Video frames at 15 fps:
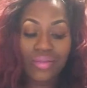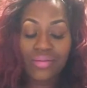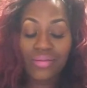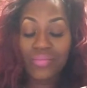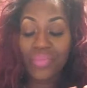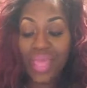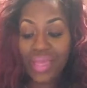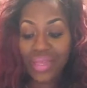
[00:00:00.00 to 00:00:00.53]

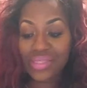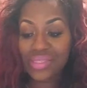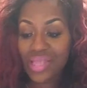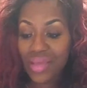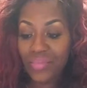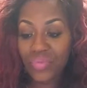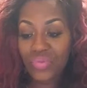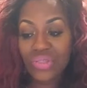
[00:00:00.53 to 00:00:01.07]
a bag of
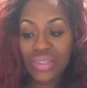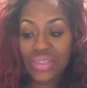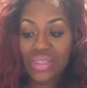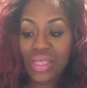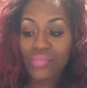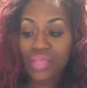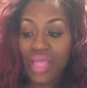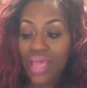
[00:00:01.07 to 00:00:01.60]
samples, because
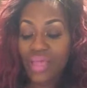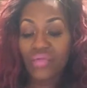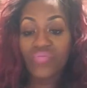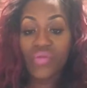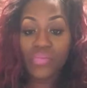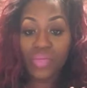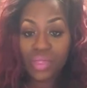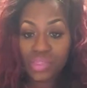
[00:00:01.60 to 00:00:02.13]
I'm like, if
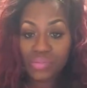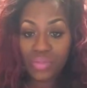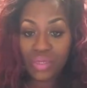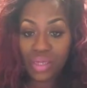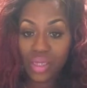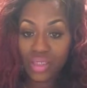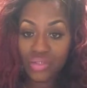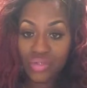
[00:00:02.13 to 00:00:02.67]
I'm going to
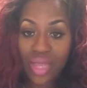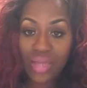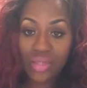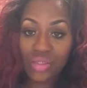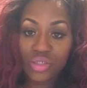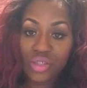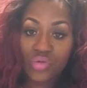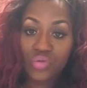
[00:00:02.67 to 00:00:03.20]
spend
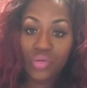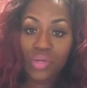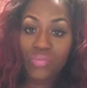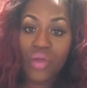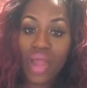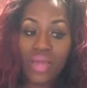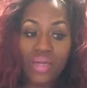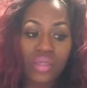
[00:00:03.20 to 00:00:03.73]
$100 on
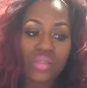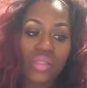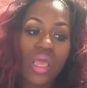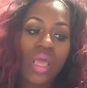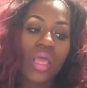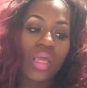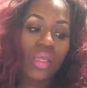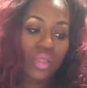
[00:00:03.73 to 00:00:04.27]
products,
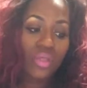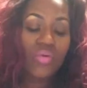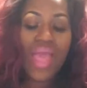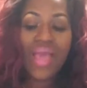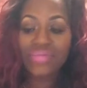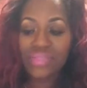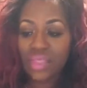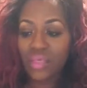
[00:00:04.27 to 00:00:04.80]
you
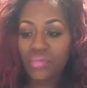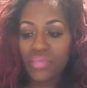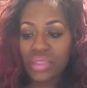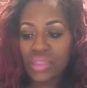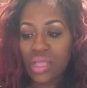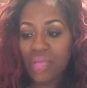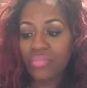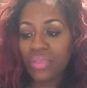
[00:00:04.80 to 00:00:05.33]
have to give me
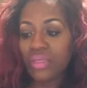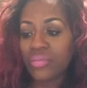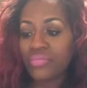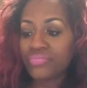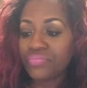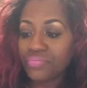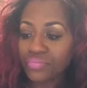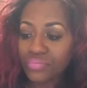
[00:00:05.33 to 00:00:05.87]
something.
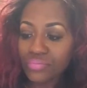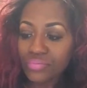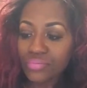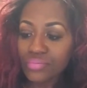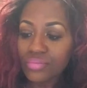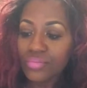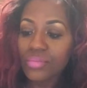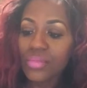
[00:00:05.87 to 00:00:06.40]

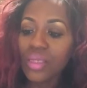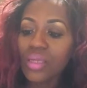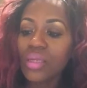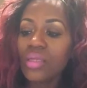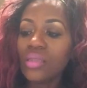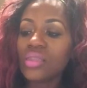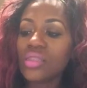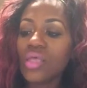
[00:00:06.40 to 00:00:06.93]

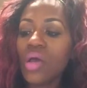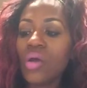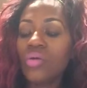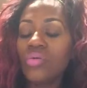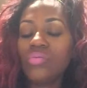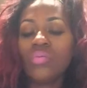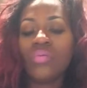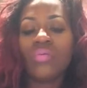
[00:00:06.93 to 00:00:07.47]

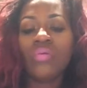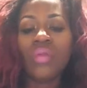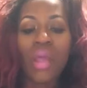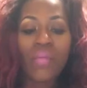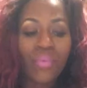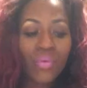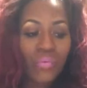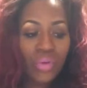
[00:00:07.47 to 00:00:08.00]
So
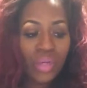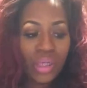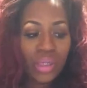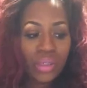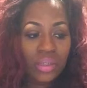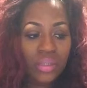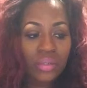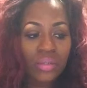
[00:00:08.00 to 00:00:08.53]
number
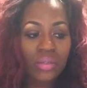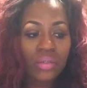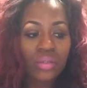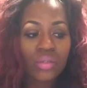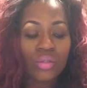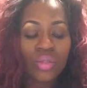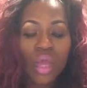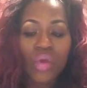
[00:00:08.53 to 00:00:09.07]
one,
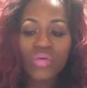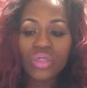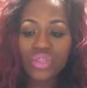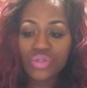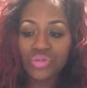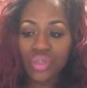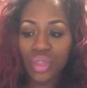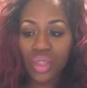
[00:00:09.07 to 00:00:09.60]
Know
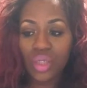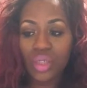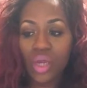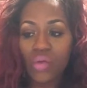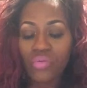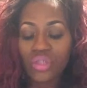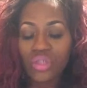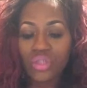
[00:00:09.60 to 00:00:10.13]
what you need.
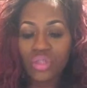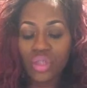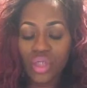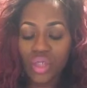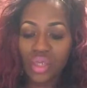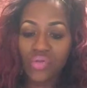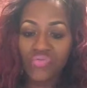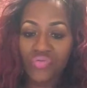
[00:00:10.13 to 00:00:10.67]
Know what you're
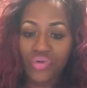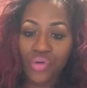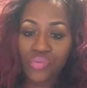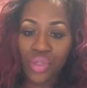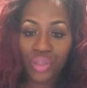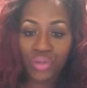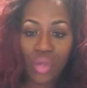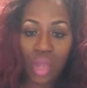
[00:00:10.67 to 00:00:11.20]
looking for
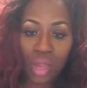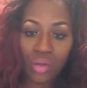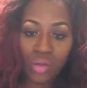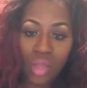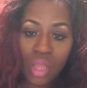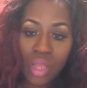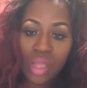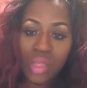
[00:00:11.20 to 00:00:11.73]
when you
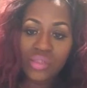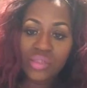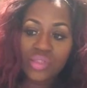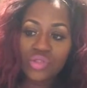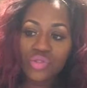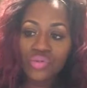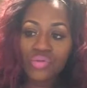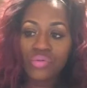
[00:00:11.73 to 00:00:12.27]
go
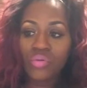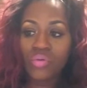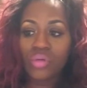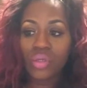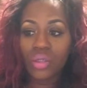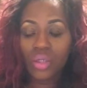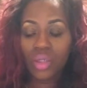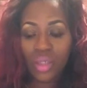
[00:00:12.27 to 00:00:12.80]
to
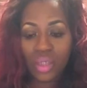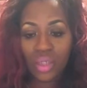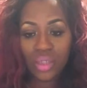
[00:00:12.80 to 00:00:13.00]
get a